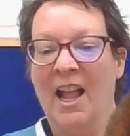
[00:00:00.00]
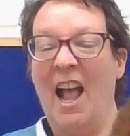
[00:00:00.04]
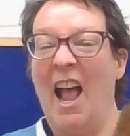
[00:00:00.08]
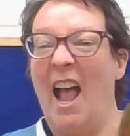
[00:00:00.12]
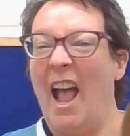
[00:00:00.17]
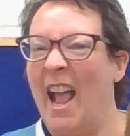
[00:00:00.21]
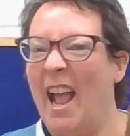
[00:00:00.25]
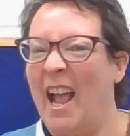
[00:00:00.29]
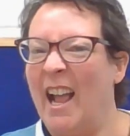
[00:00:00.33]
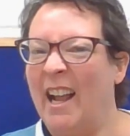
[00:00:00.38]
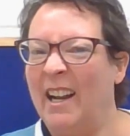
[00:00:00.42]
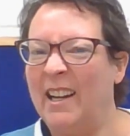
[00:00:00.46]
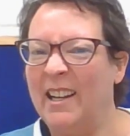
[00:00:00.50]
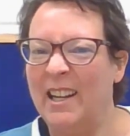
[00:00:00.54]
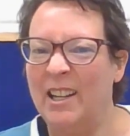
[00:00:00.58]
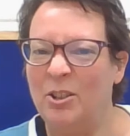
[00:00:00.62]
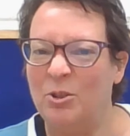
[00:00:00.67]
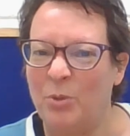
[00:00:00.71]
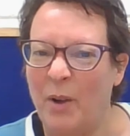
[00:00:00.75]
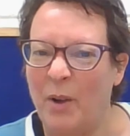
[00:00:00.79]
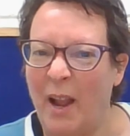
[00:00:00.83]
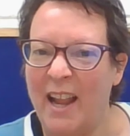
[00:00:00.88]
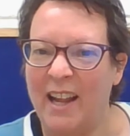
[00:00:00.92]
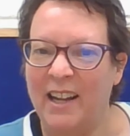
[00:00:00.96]
and he
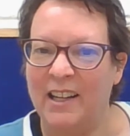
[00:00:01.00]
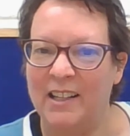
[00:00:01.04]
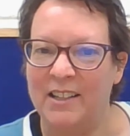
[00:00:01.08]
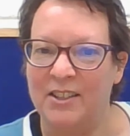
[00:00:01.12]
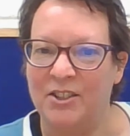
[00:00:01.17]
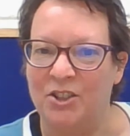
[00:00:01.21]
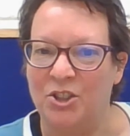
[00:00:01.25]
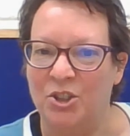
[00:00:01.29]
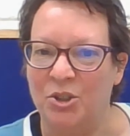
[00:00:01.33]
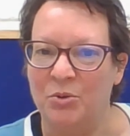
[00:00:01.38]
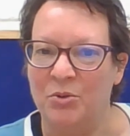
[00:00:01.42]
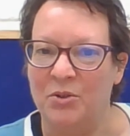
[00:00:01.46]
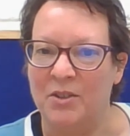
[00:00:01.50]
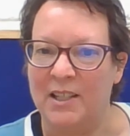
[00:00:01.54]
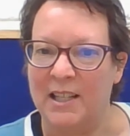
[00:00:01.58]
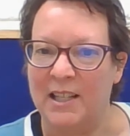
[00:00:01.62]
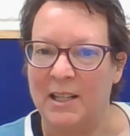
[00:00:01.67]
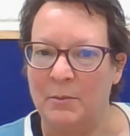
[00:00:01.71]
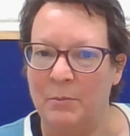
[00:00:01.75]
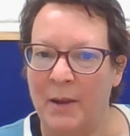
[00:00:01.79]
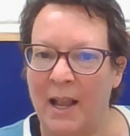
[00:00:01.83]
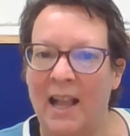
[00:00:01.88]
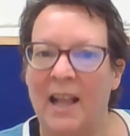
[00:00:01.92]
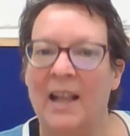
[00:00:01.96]
drank his juice in
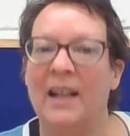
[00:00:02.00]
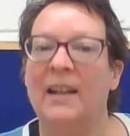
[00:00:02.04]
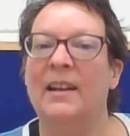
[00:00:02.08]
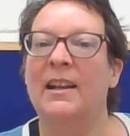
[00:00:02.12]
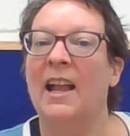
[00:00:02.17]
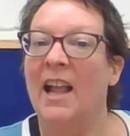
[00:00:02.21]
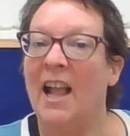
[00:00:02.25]
bed,